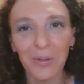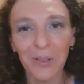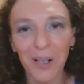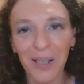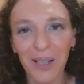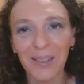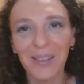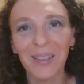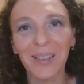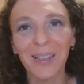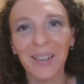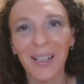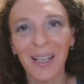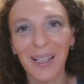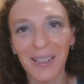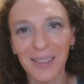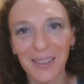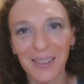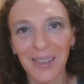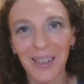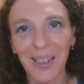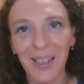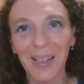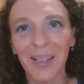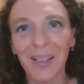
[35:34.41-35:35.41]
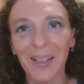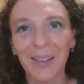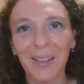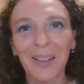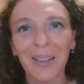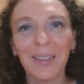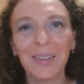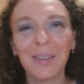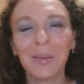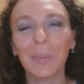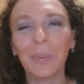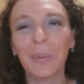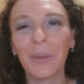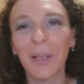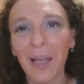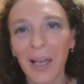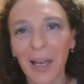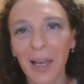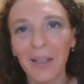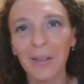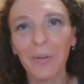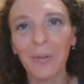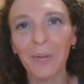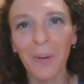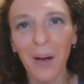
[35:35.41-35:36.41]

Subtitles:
write an essay and explain